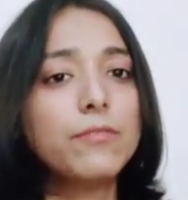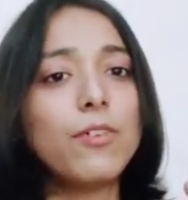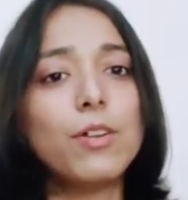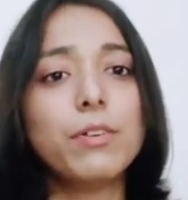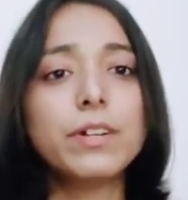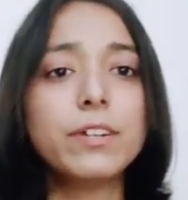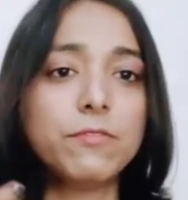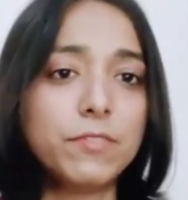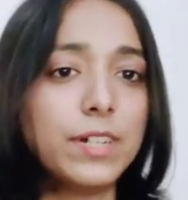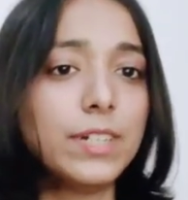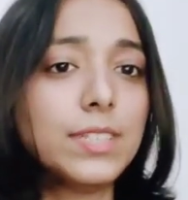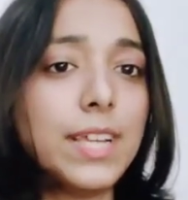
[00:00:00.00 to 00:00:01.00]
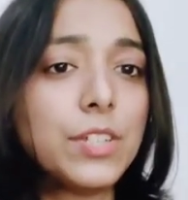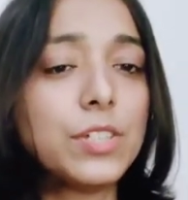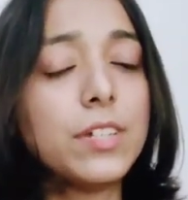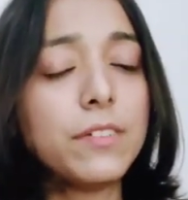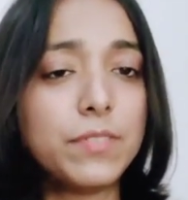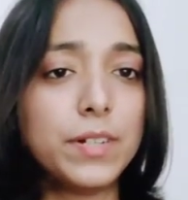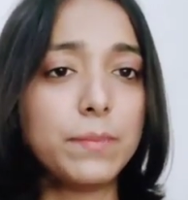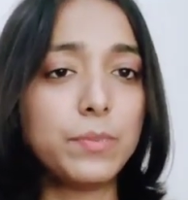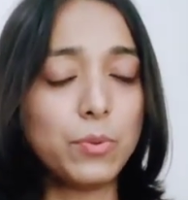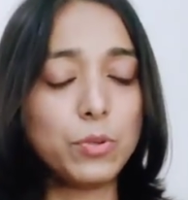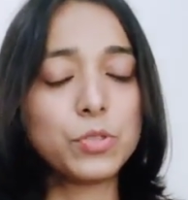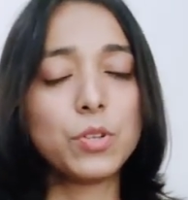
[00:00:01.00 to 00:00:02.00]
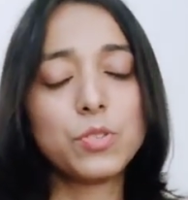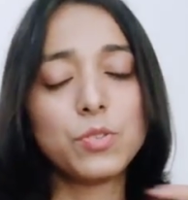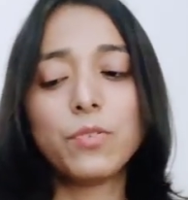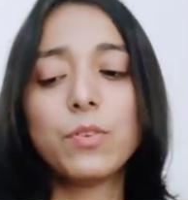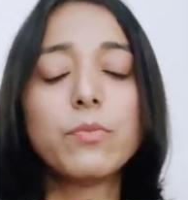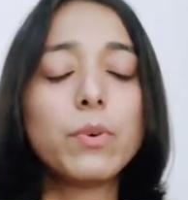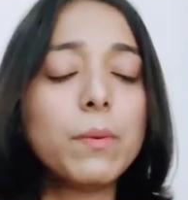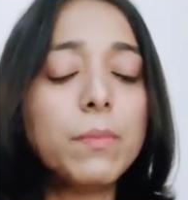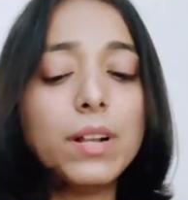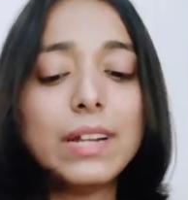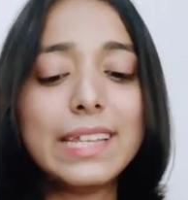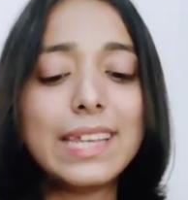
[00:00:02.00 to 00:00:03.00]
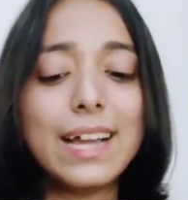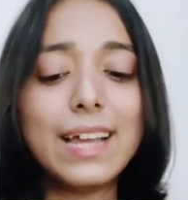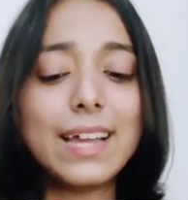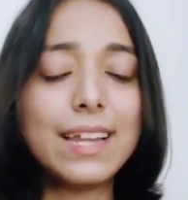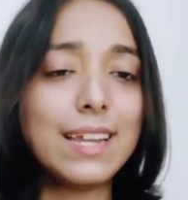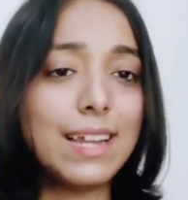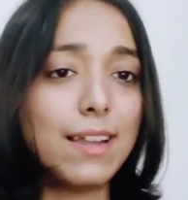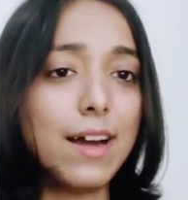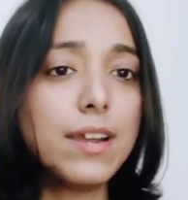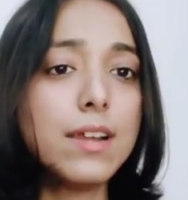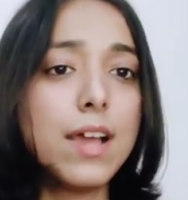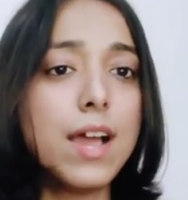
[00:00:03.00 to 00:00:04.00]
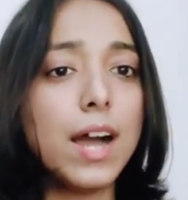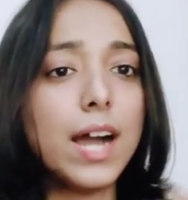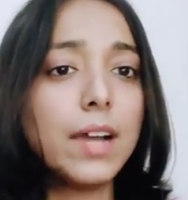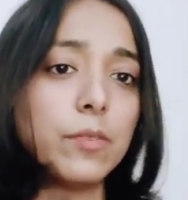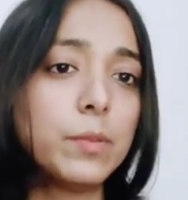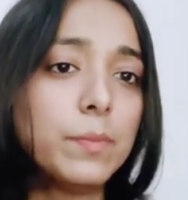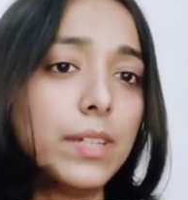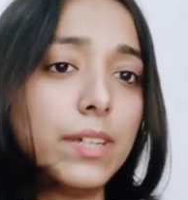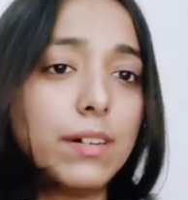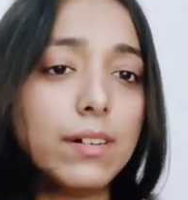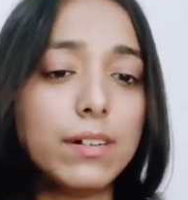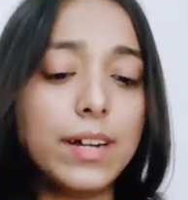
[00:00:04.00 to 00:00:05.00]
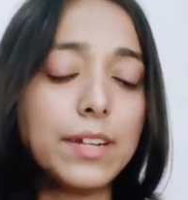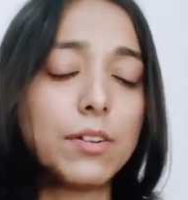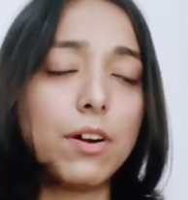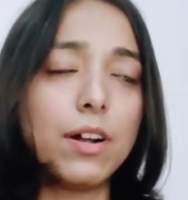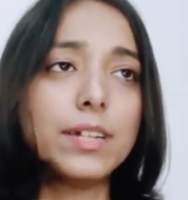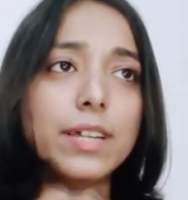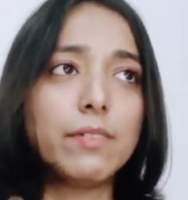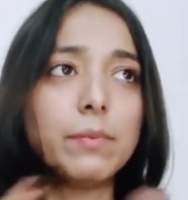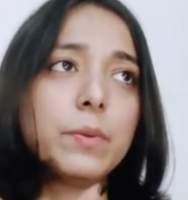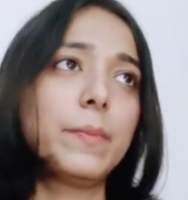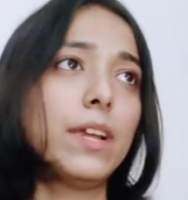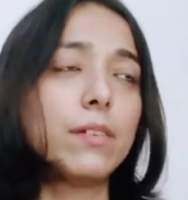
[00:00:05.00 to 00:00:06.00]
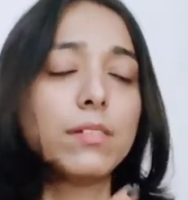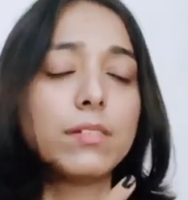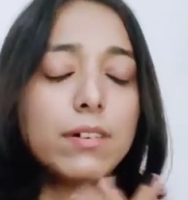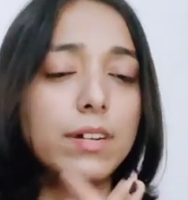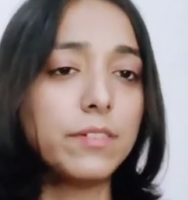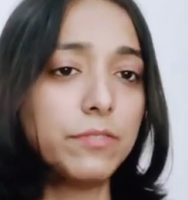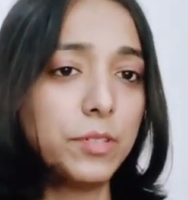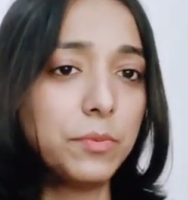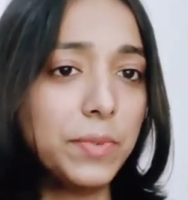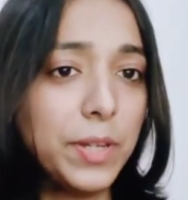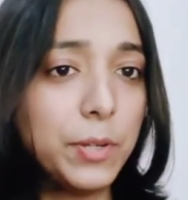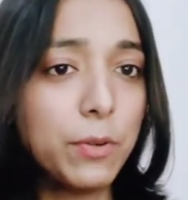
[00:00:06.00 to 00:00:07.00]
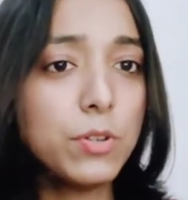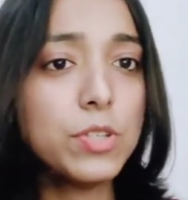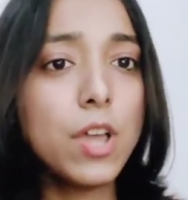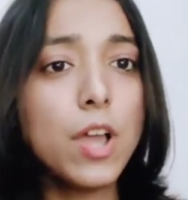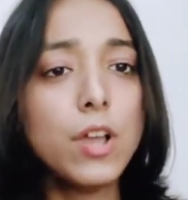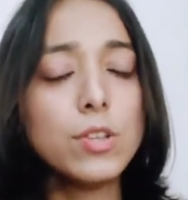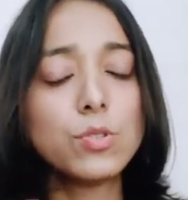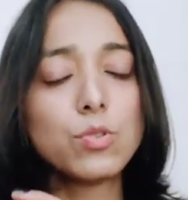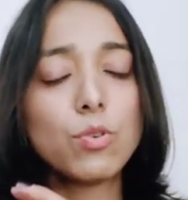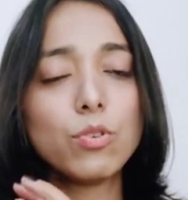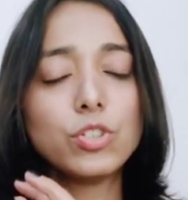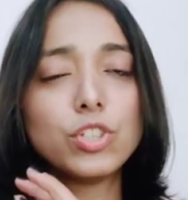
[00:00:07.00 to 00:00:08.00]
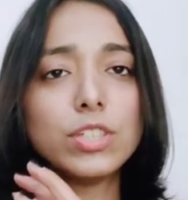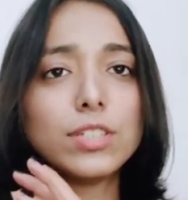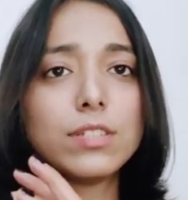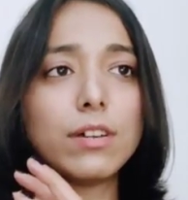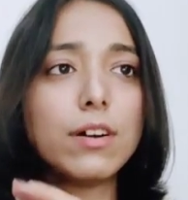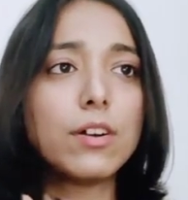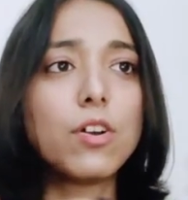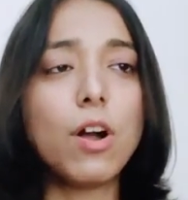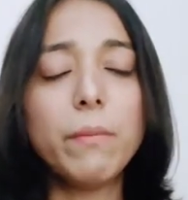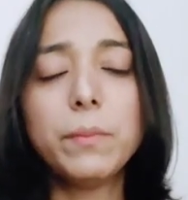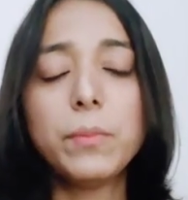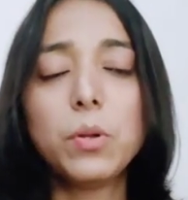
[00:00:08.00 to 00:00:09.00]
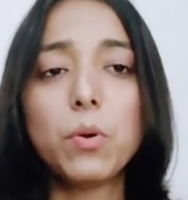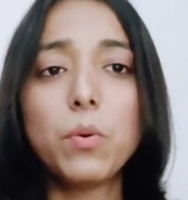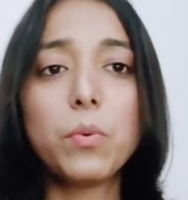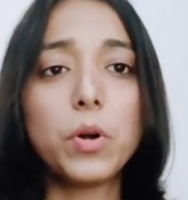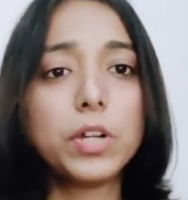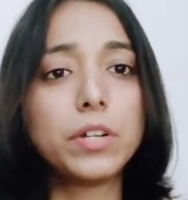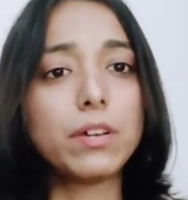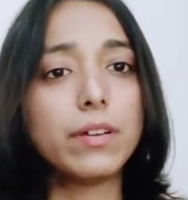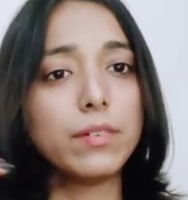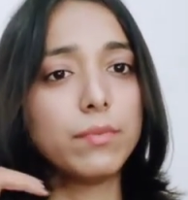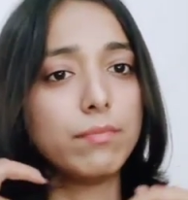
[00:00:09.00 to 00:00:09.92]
follow different section, different approach. So for verbal, DI and LR, I will be and cont, I will be making different videos. So just comment below what